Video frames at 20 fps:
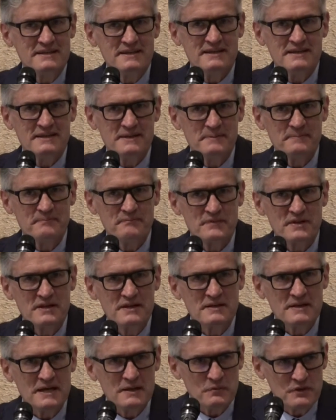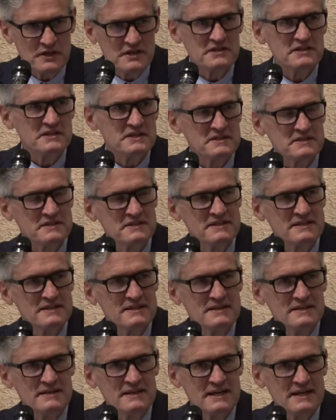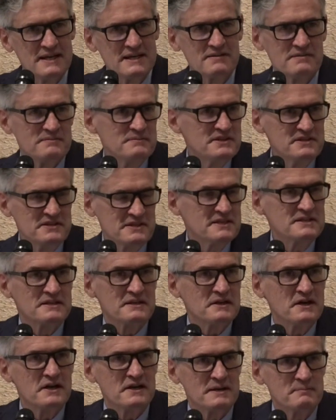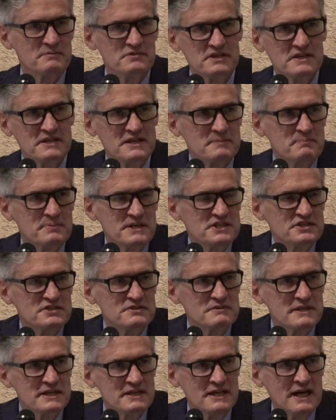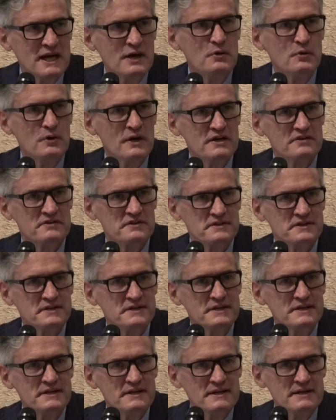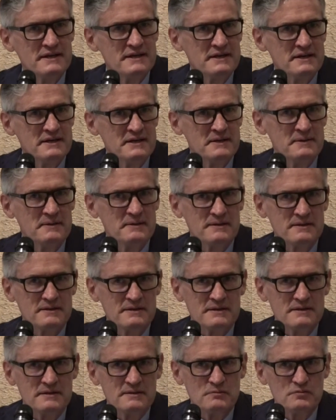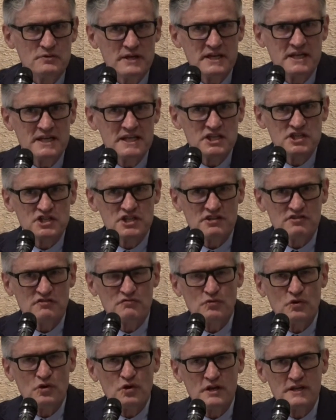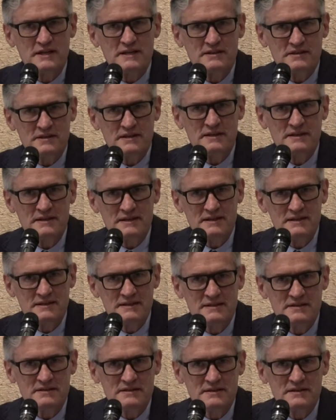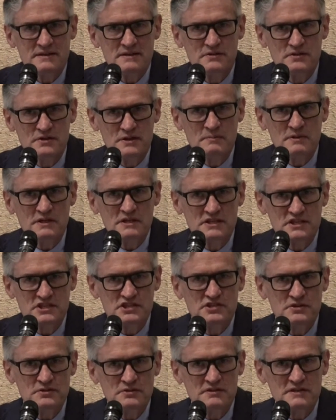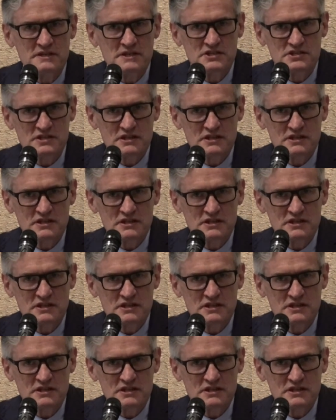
And we see it. And we see it a lot. I'm treating a patient right now who has it. Right in the chest wall, in the dermal tissues of the